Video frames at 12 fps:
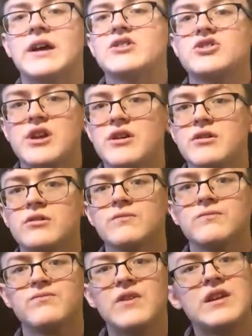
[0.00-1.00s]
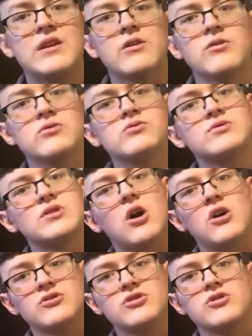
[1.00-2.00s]
share videos
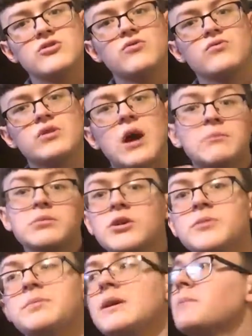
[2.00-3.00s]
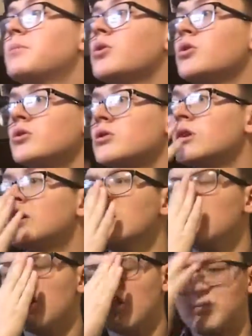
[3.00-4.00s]
onto Tumblr,
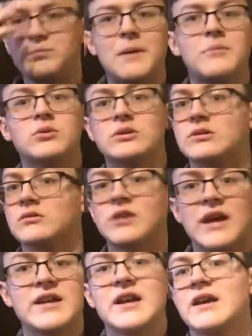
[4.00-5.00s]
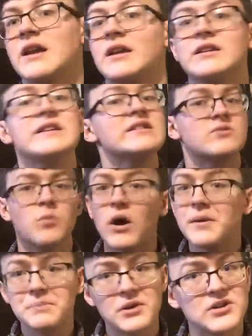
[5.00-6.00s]
people like it. At least
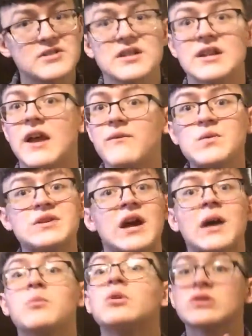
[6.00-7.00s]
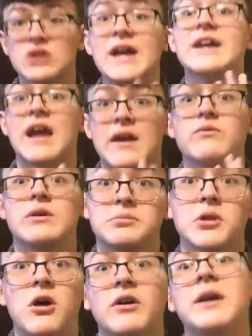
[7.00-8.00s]
one person every time will like and
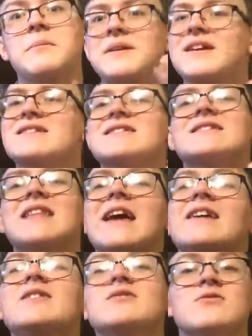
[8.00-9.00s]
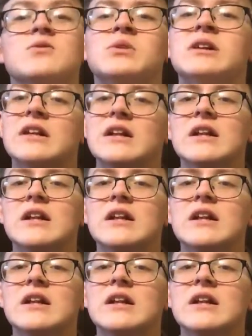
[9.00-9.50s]
reblog it, because thank you